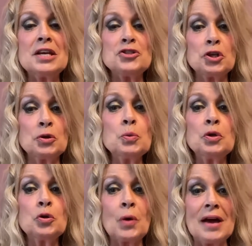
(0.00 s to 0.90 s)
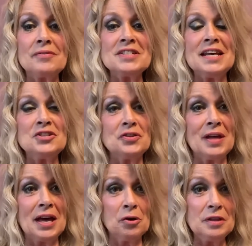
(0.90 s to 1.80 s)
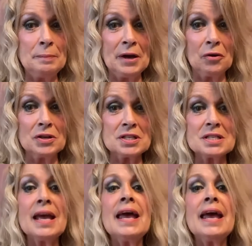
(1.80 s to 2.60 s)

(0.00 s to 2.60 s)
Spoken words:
Children will gravitate to the healthy parent